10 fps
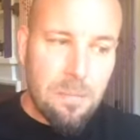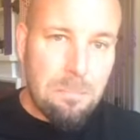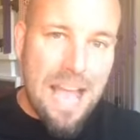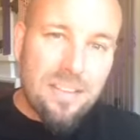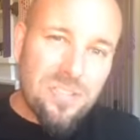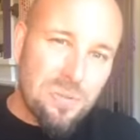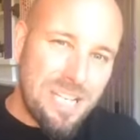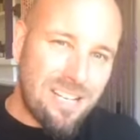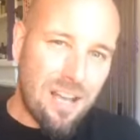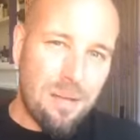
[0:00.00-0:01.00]

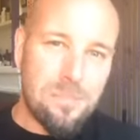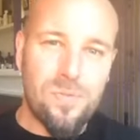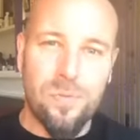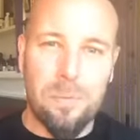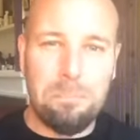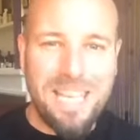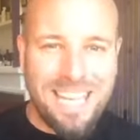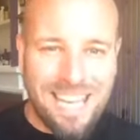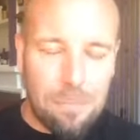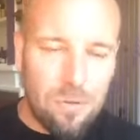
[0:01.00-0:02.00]
Mastery comes from
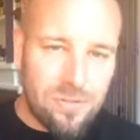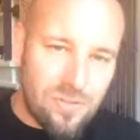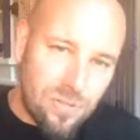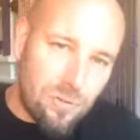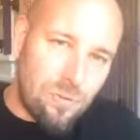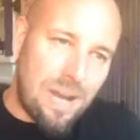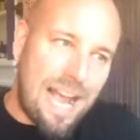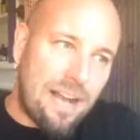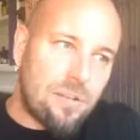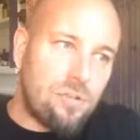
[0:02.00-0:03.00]
being able to
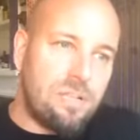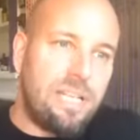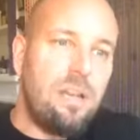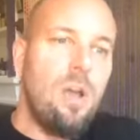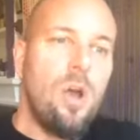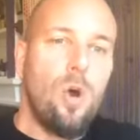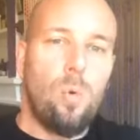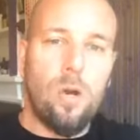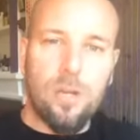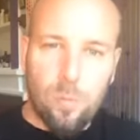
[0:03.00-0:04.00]
actually
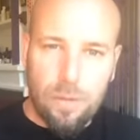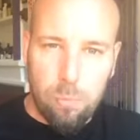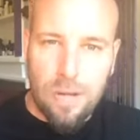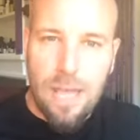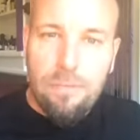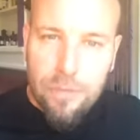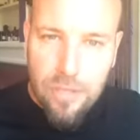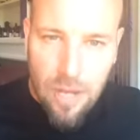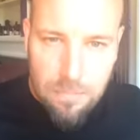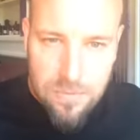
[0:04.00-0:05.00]
work with whatever
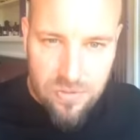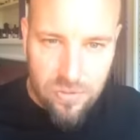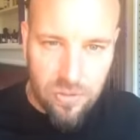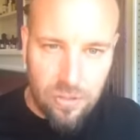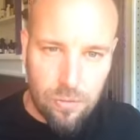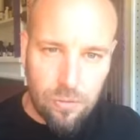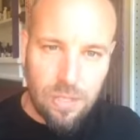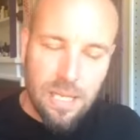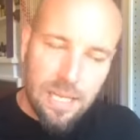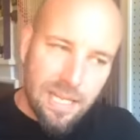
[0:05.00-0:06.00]
comes to you
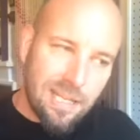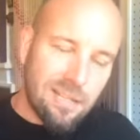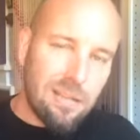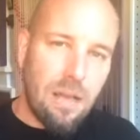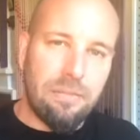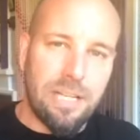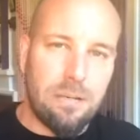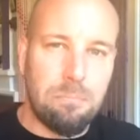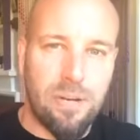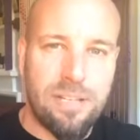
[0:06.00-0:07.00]
in a loving and
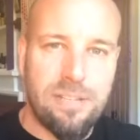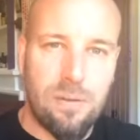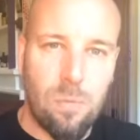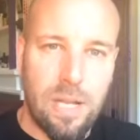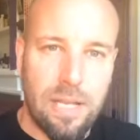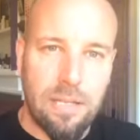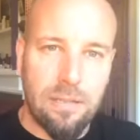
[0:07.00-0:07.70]
embracing way.